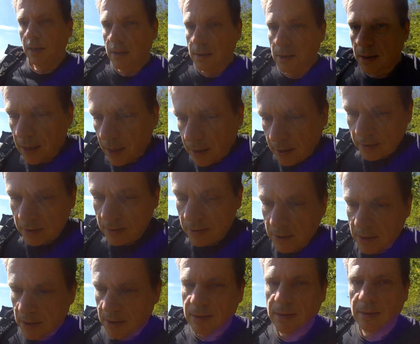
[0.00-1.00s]
Yeah.
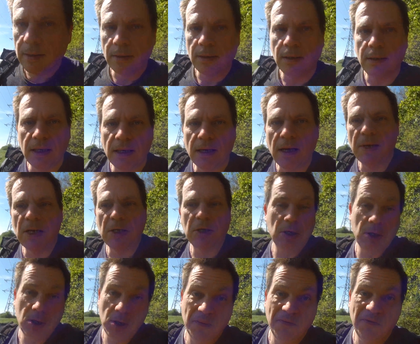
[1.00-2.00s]
And did I mention
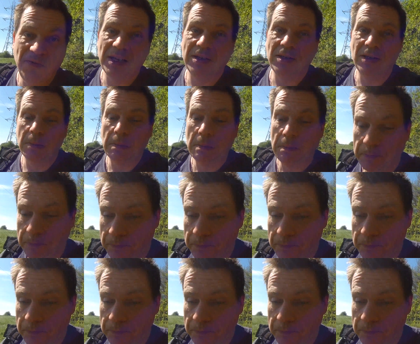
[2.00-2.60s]
you can fix them?